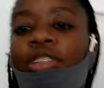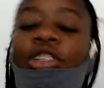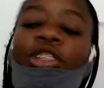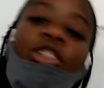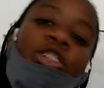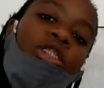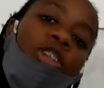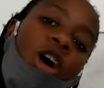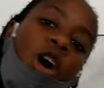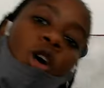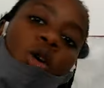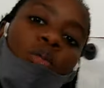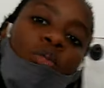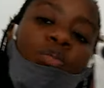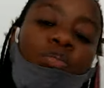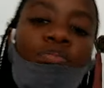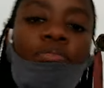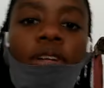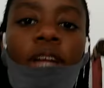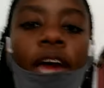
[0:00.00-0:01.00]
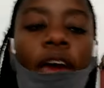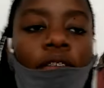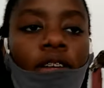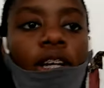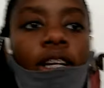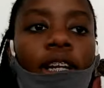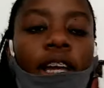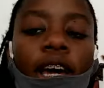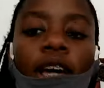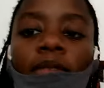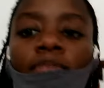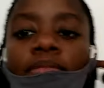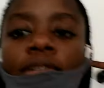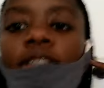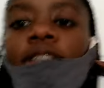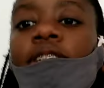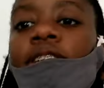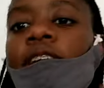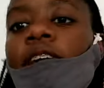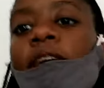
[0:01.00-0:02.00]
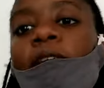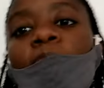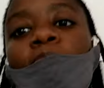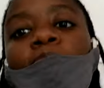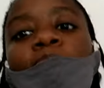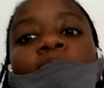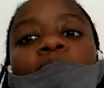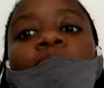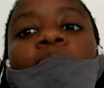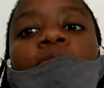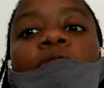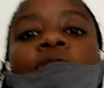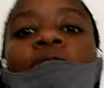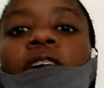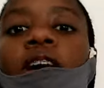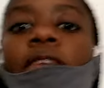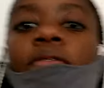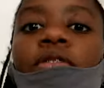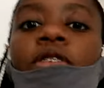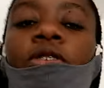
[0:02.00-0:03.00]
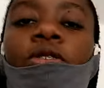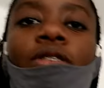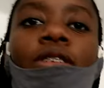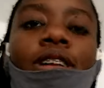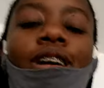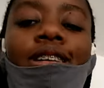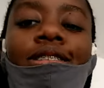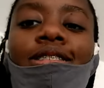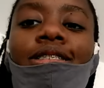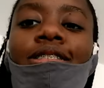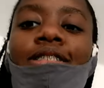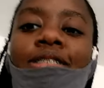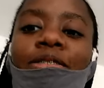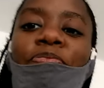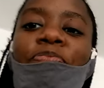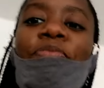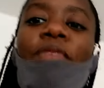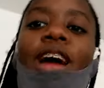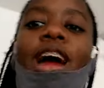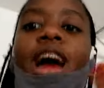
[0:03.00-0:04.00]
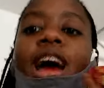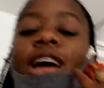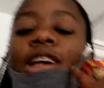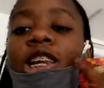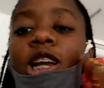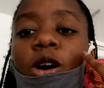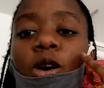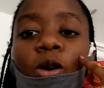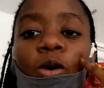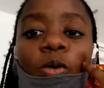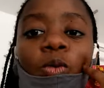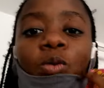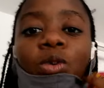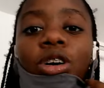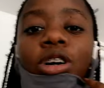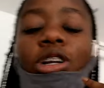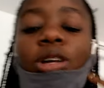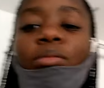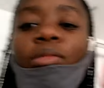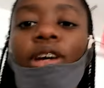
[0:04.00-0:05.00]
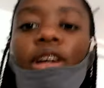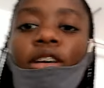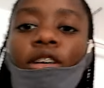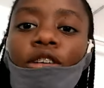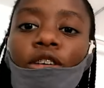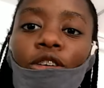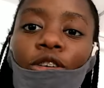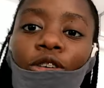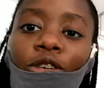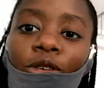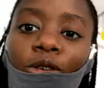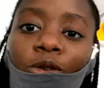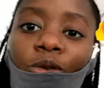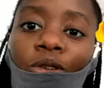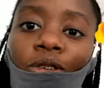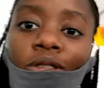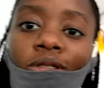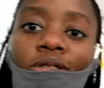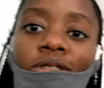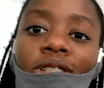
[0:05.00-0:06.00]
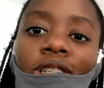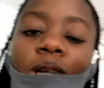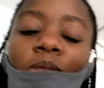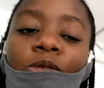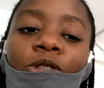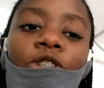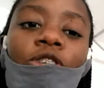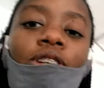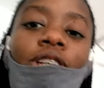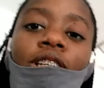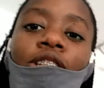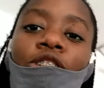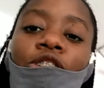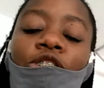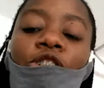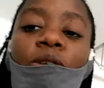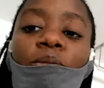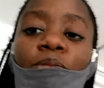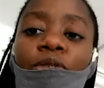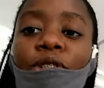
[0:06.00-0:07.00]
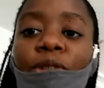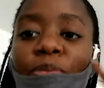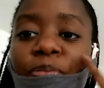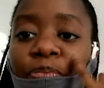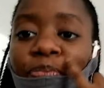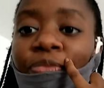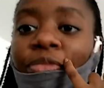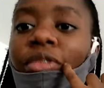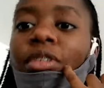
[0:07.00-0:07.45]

So, Gavin and I just came to afternoon classes. Now we're gonna make noodles, and I'm also gonna eat these chips.